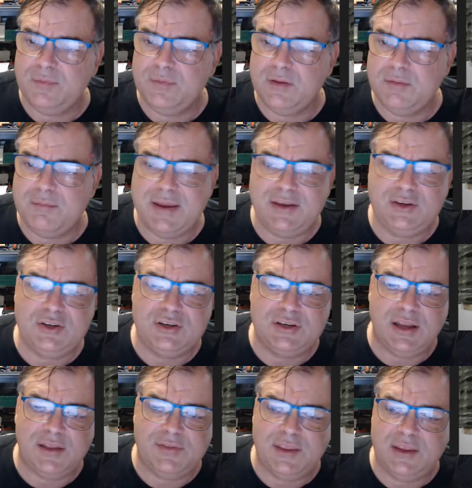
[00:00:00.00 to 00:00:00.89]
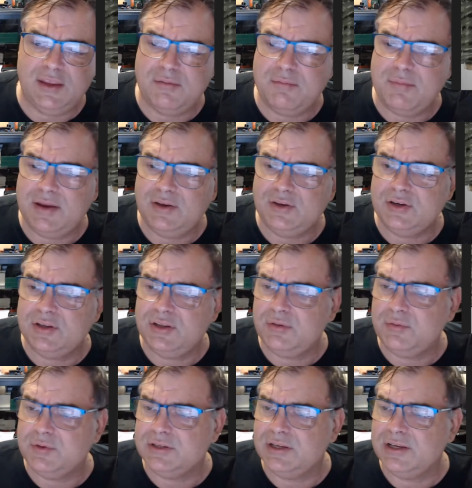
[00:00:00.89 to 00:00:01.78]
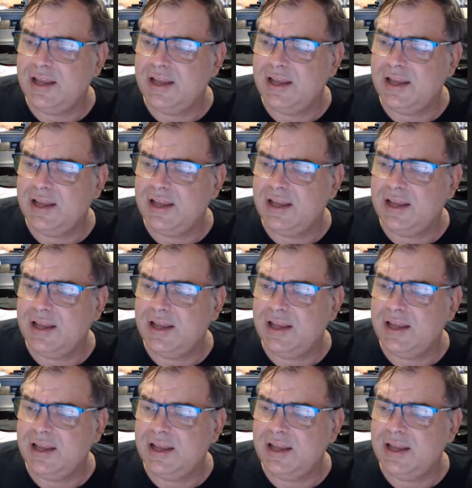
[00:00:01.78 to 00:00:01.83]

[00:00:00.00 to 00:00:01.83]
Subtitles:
You mentioned, I think you mentioned there was